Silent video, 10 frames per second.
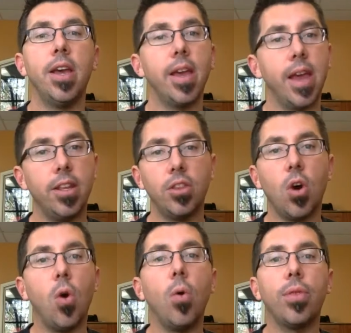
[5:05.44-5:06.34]
And the
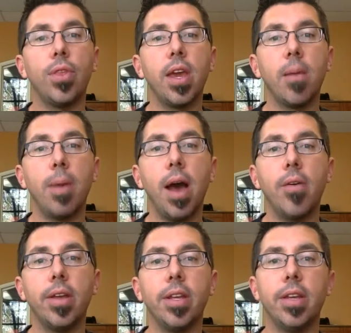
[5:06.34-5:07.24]
whole thing
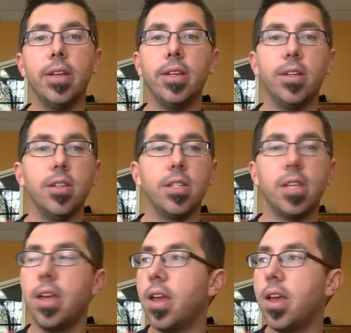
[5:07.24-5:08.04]
about it is